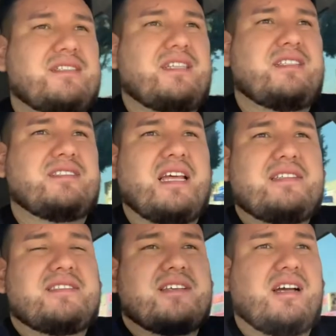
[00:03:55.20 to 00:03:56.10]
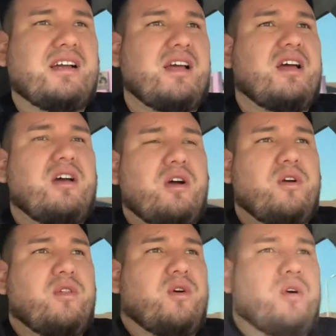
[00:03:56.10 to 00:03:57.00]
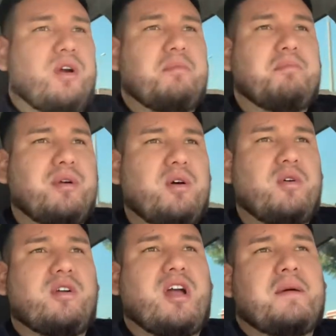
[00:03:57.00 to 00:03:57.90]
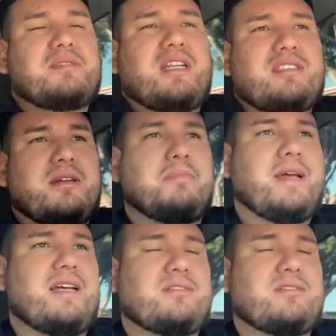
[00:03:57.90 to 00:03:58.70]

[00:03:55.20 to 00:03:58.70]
seats, they suck. Or, bro, ComSeat is the best.